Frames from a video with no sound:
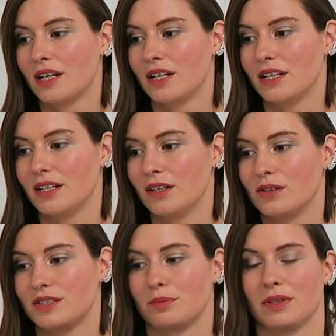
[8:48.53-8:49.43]
He
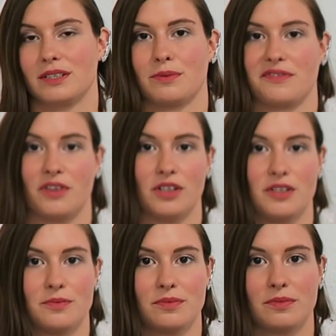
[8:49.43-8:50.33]
also plays with
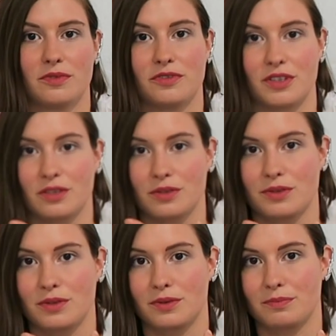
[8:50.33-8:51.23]
volume for the
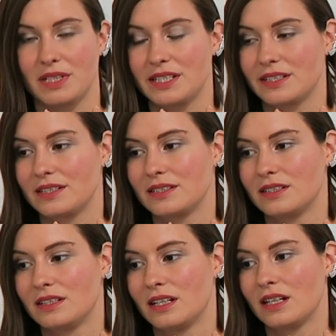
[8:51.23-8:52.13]
couture pieces.
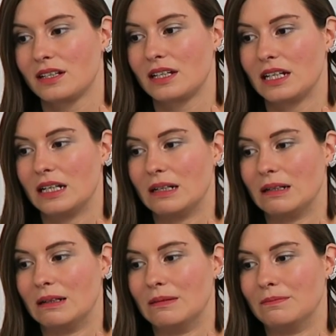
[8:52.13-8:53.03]

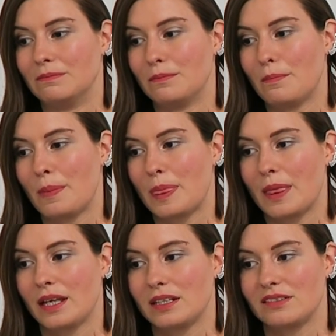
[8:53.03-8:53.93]

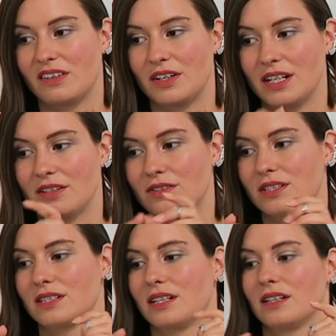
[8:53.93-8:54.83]
It's very
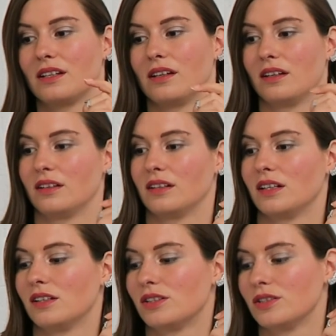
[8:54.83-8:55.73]
interesting
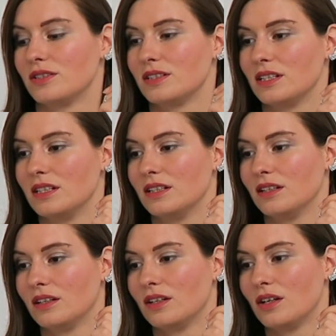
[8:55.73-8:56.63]
to see